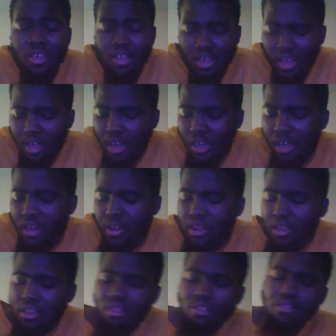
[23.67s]

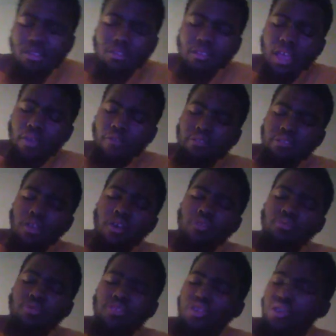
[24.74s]
This Lakers
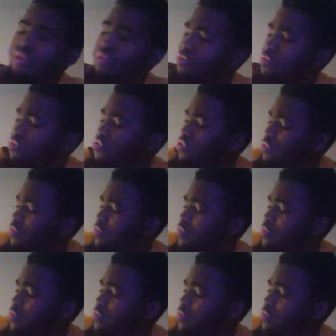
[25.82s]
loss was huge.